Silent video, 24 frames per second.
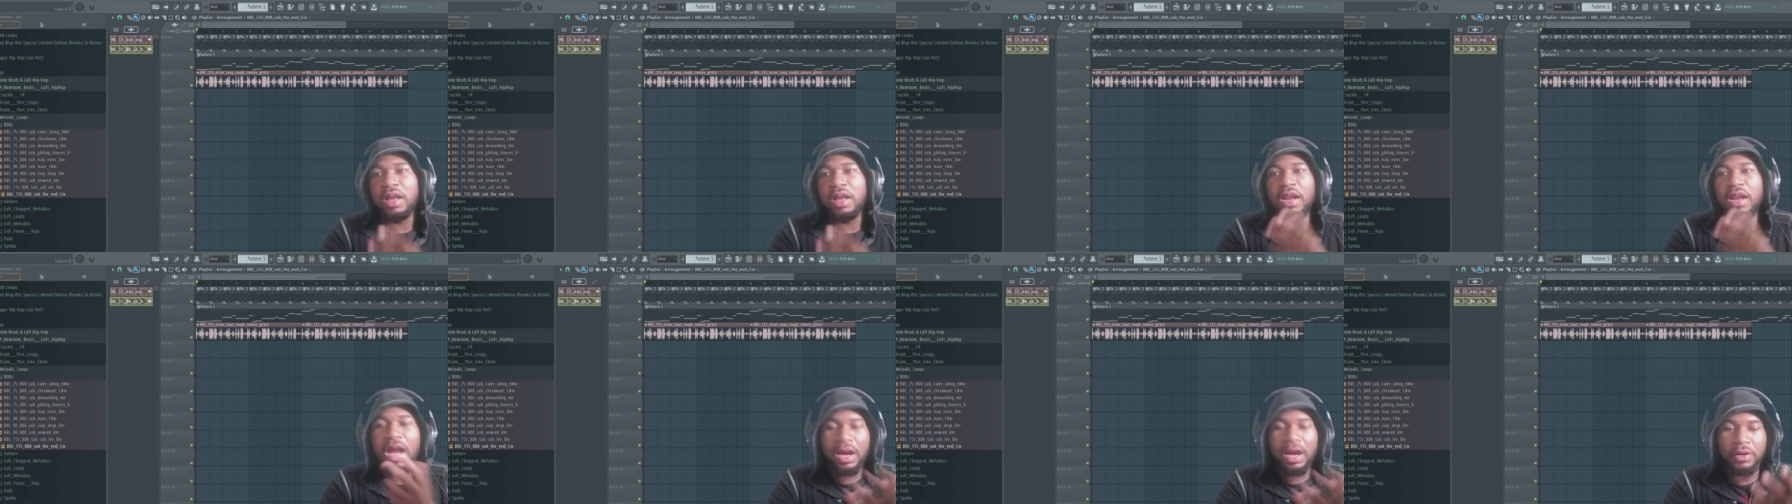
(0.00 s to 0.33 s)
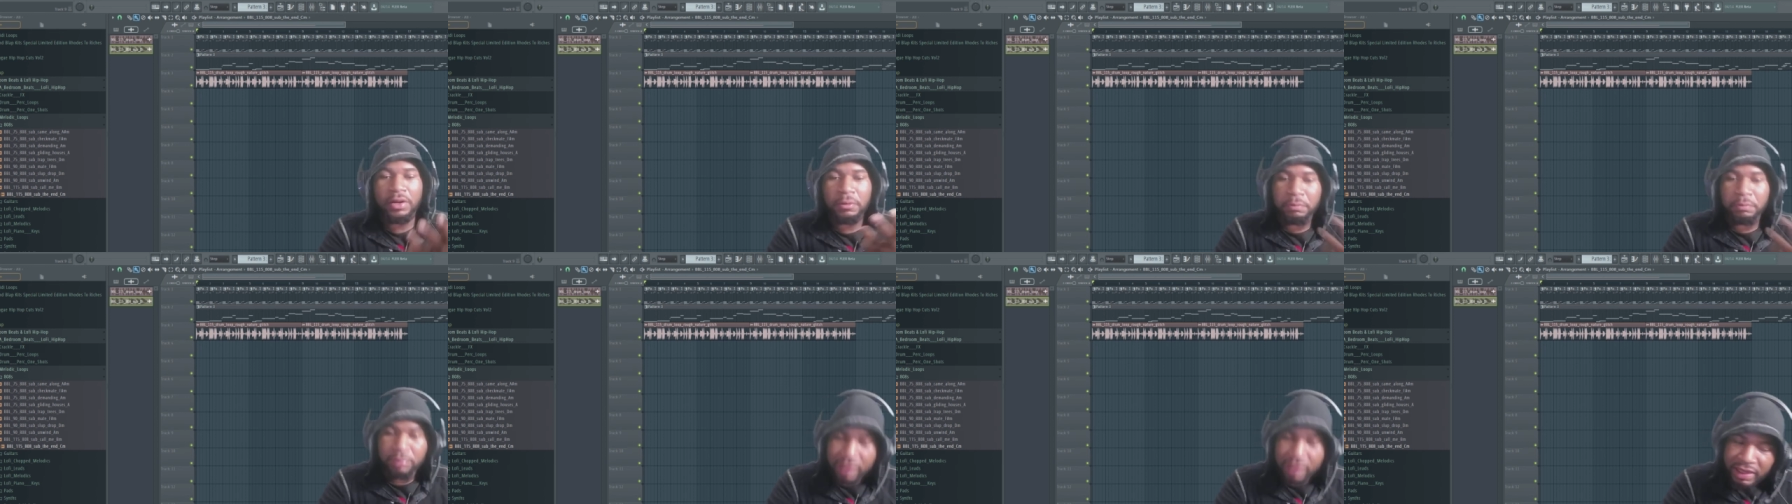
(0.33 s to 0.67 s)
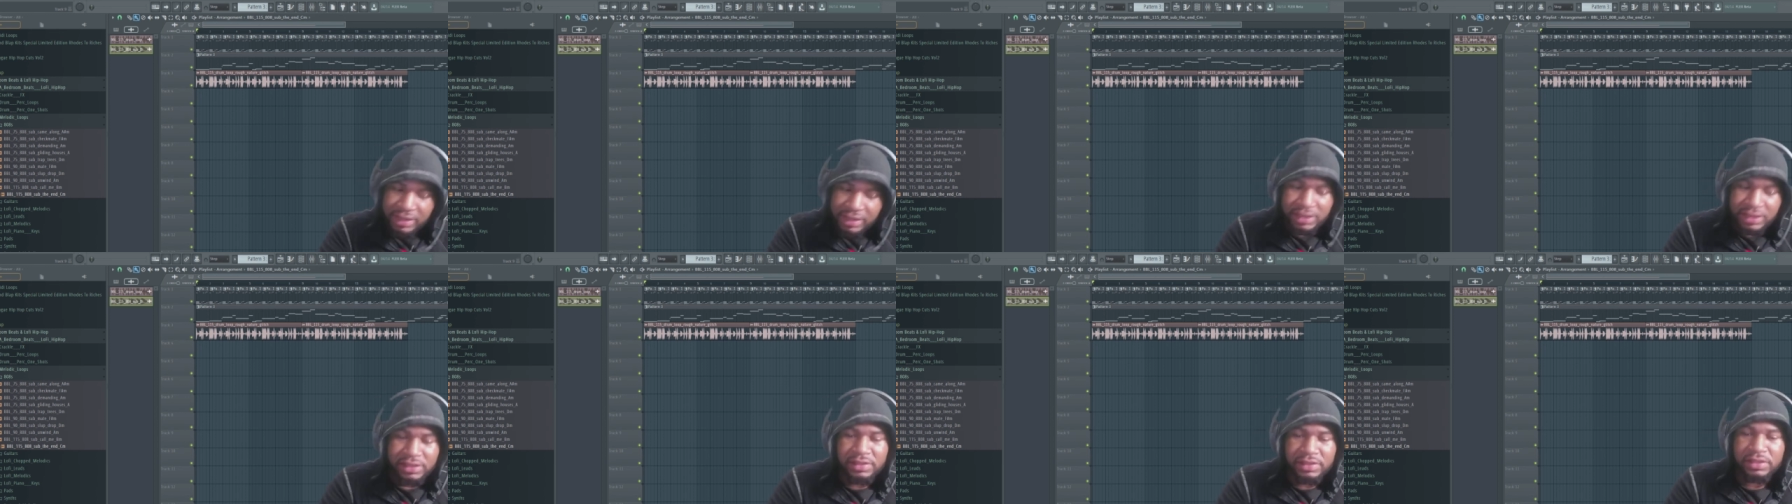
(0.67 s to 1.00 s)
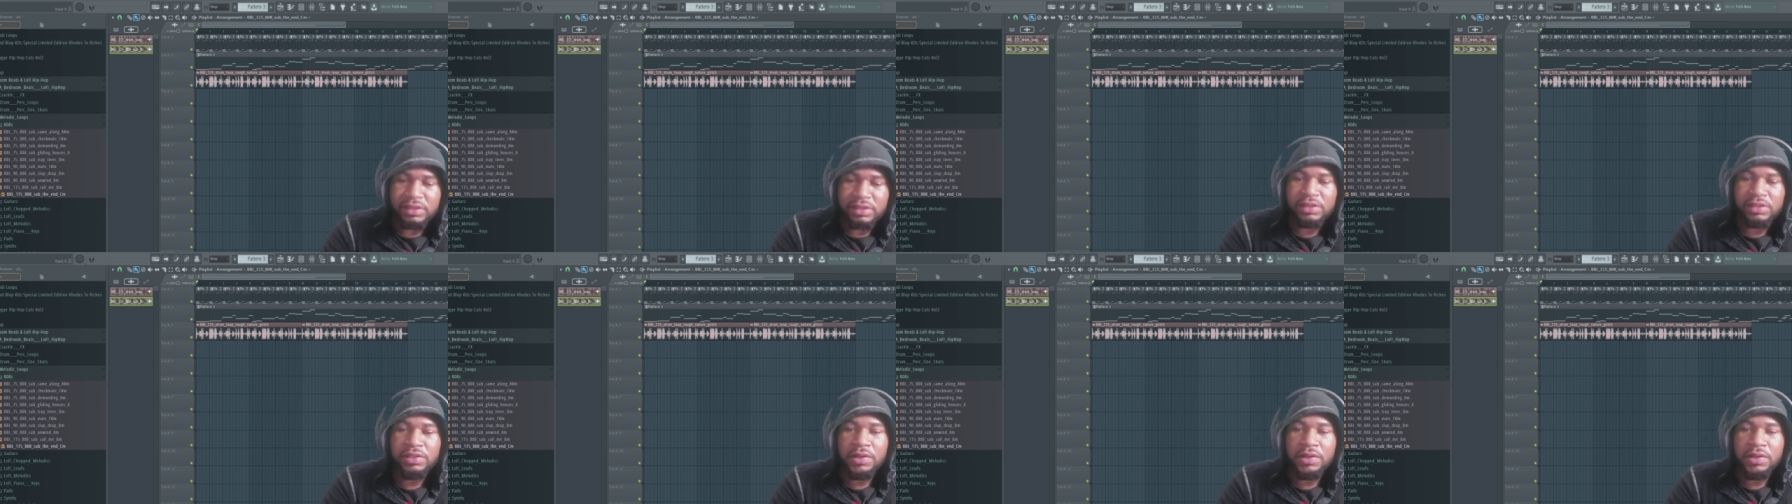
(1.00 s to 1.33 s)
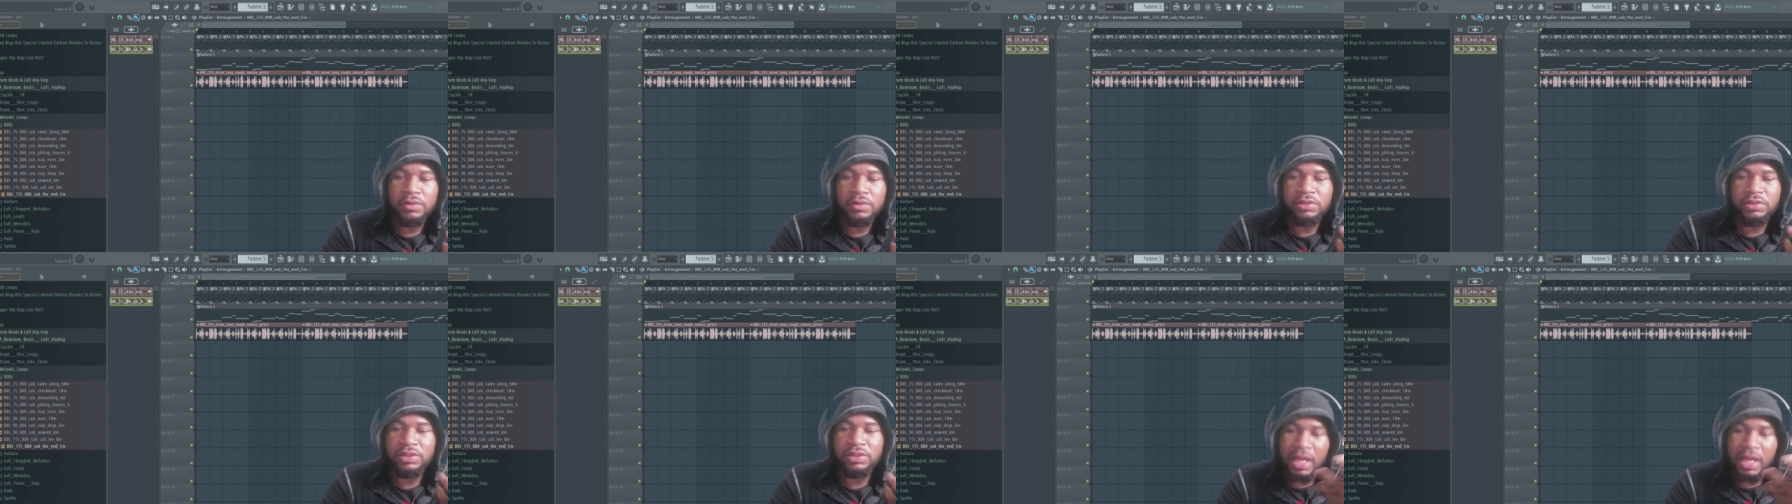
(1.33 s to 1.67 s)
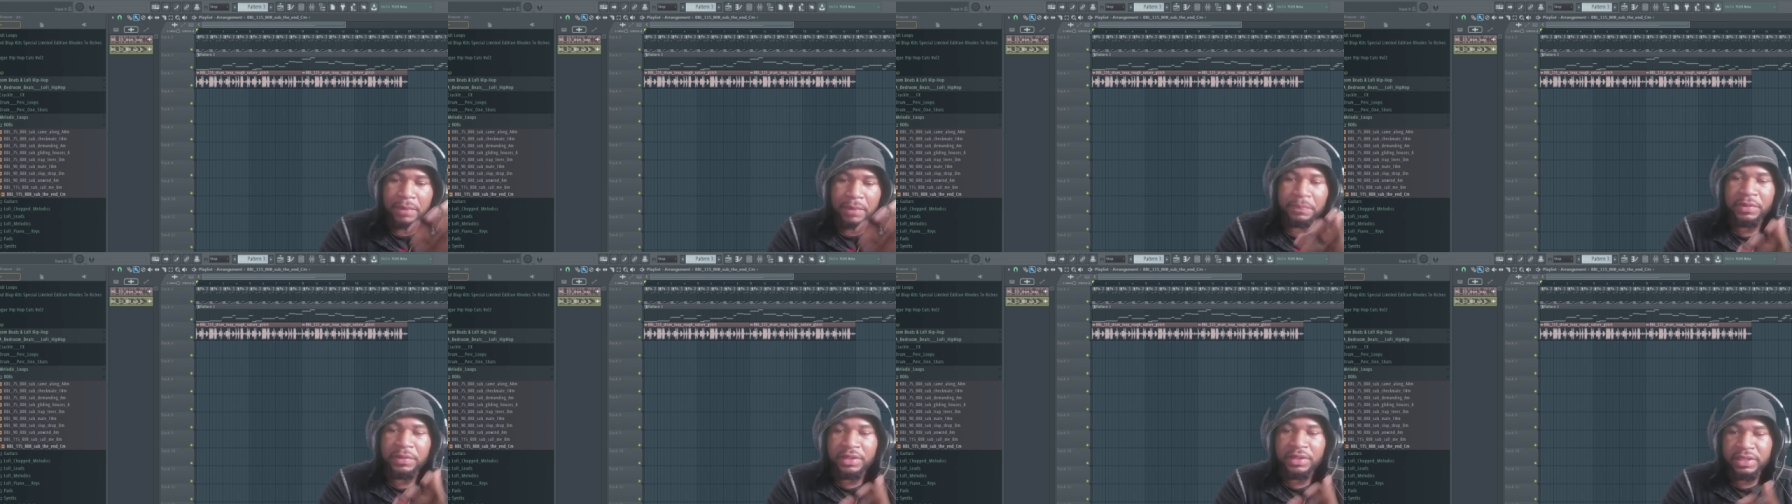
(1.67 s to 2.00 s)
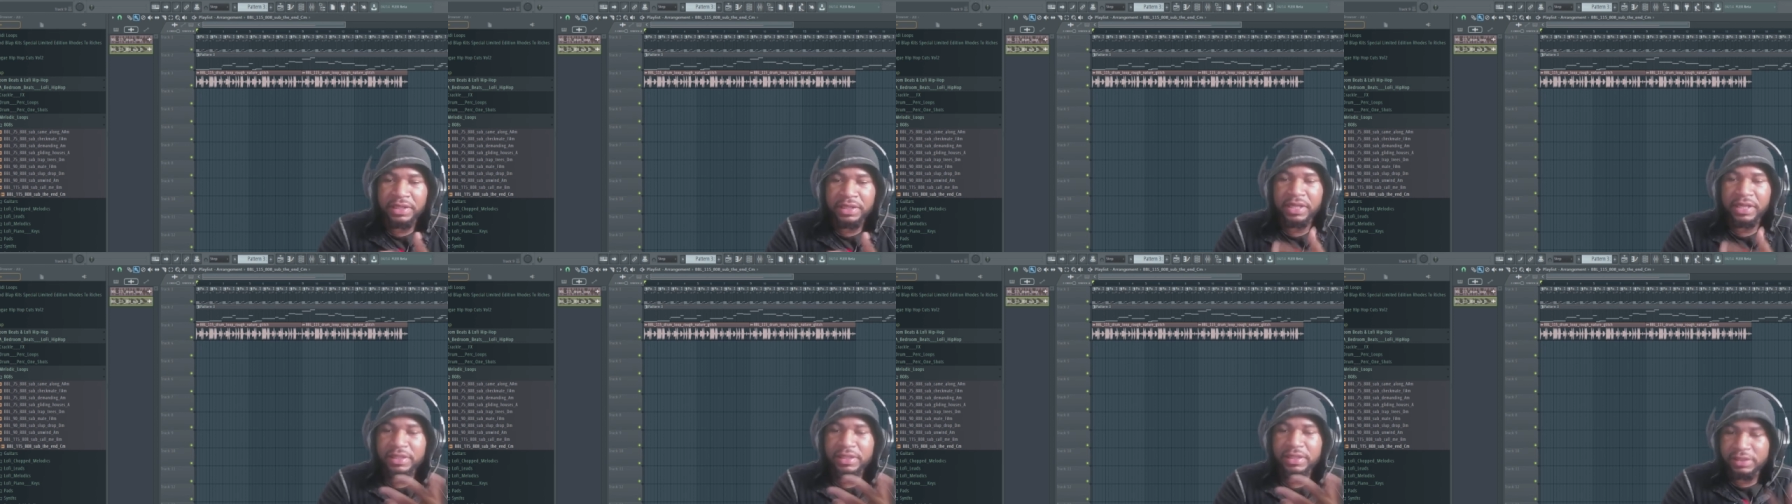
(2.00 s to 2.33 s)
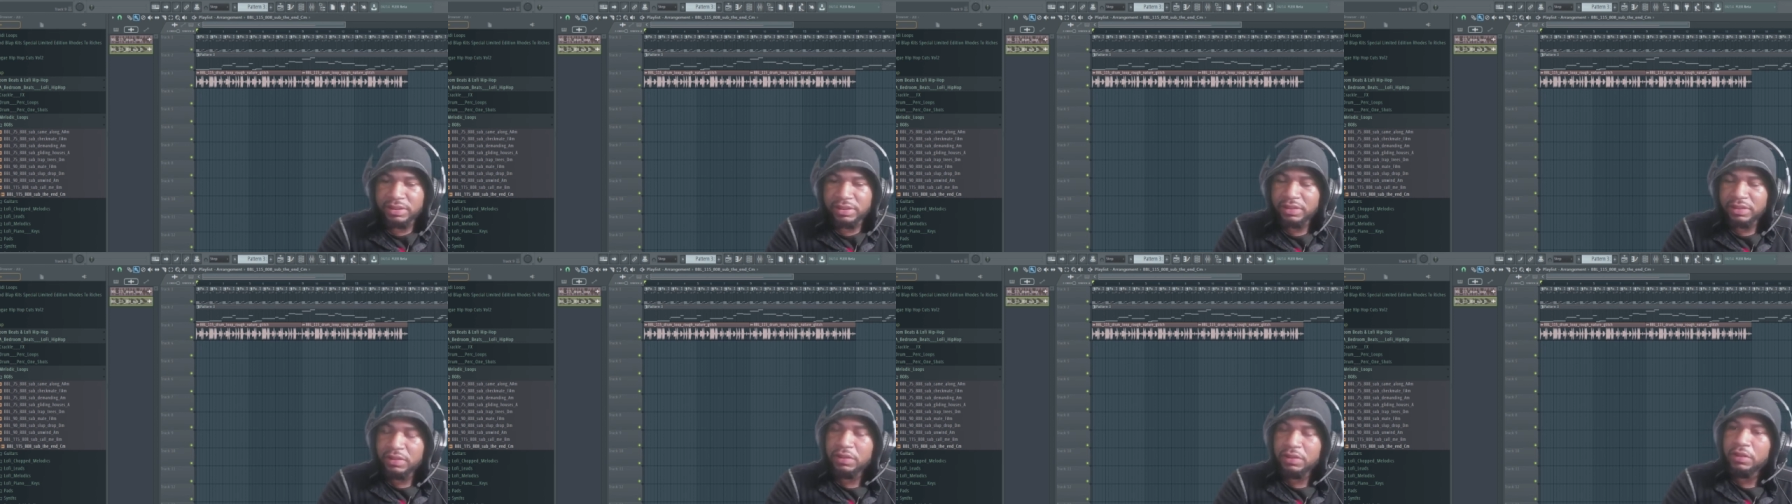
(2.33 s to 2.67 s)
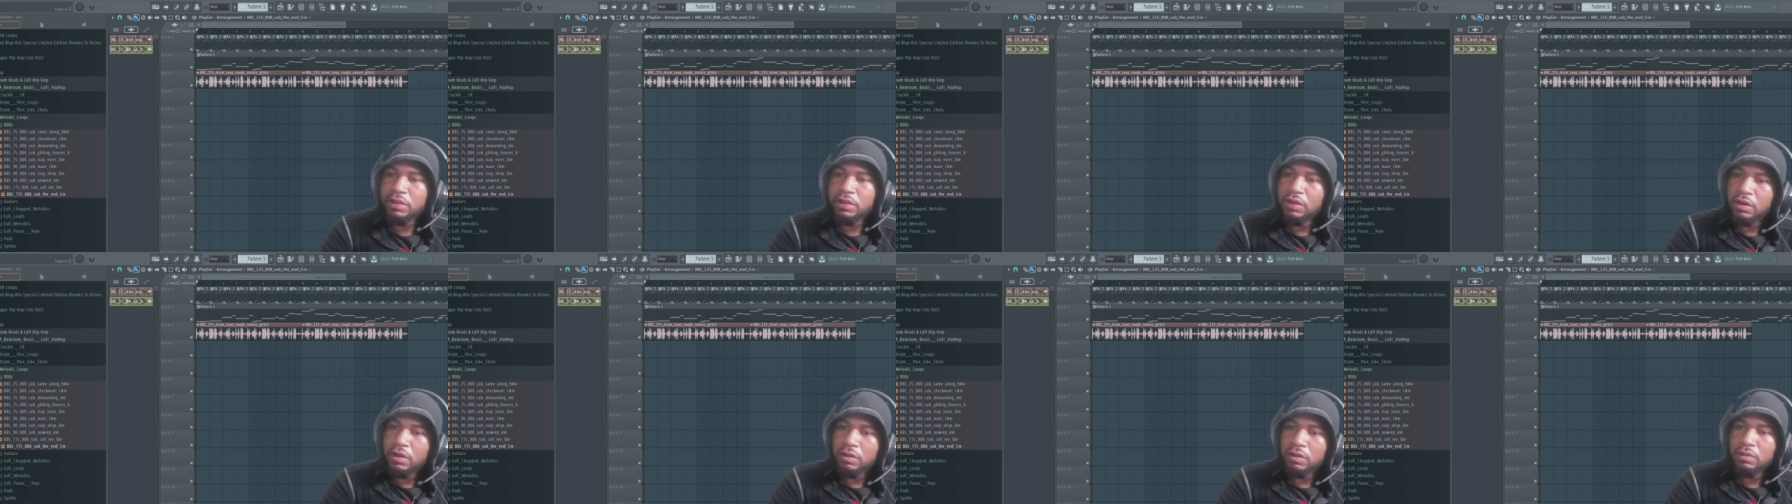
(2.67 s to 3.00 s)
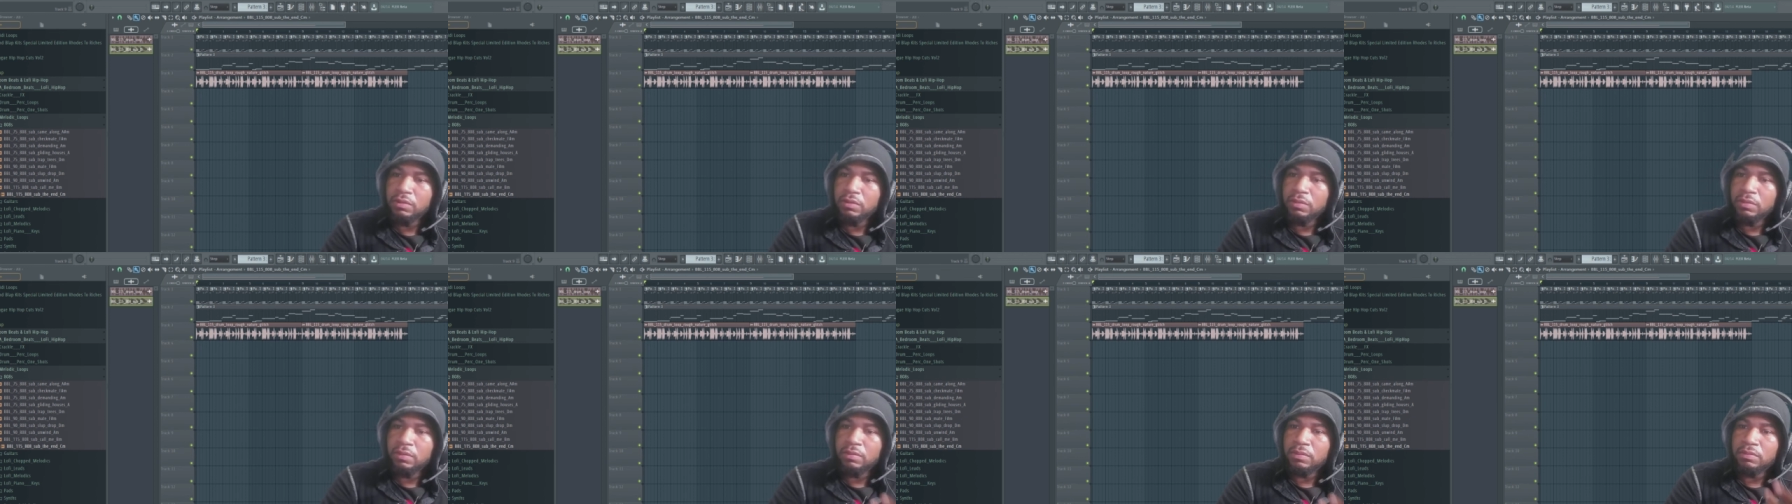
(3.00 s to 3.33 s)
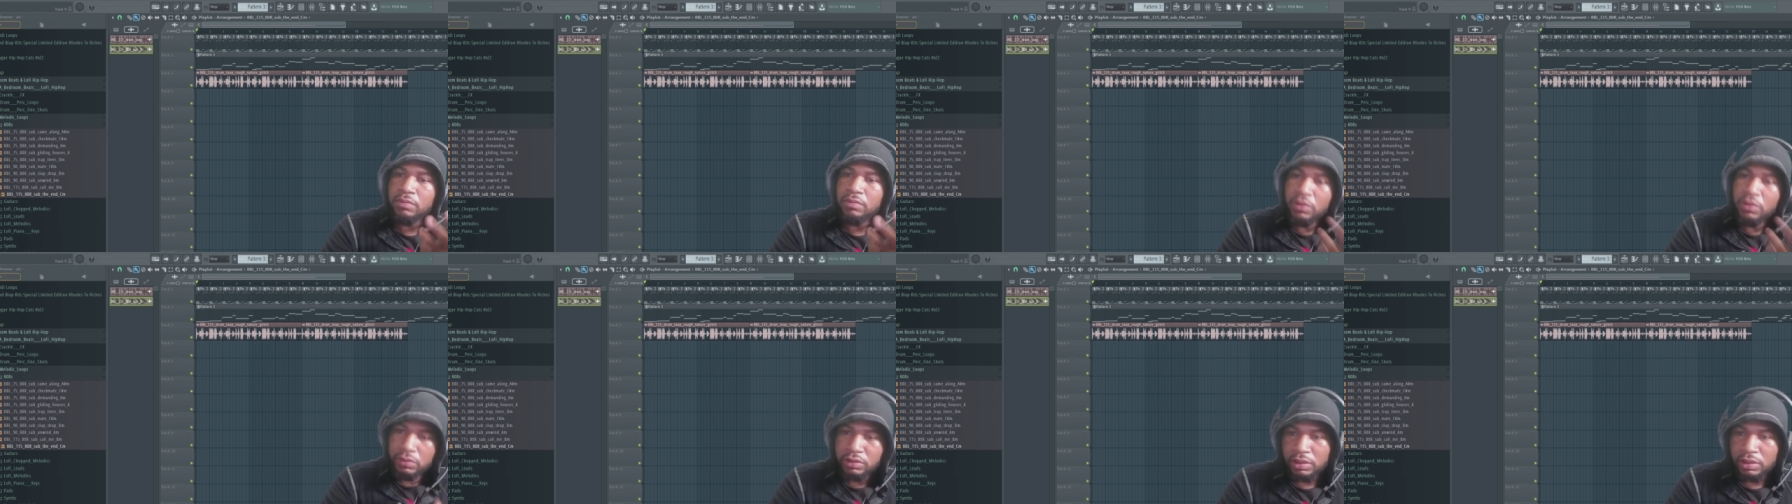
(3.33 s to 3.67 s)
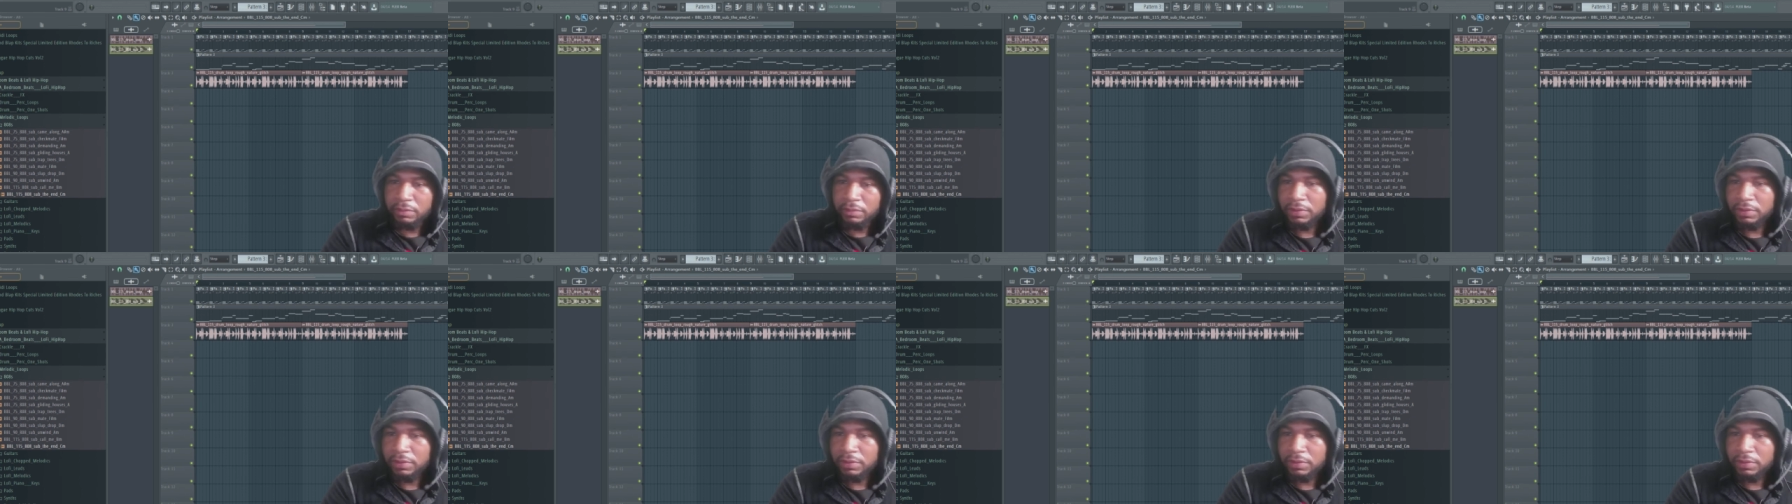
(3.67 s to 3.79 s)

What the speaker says: and how to play these, you know, Japanese, you know, music